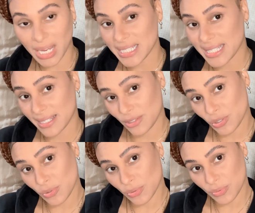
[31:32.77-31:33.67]
stay
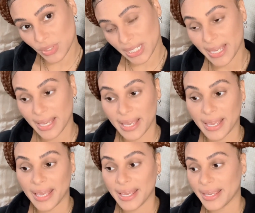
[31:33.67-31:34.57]
tuned.
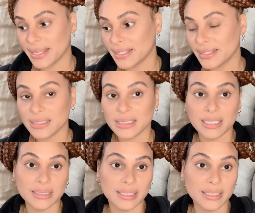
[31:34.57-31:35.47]
And
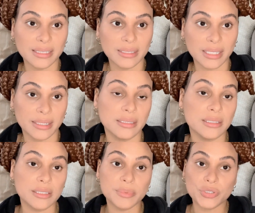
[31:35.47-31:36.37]
click like and
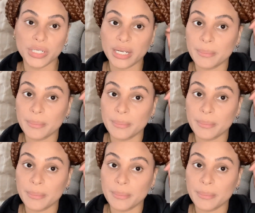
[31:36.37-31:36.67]
subscribe.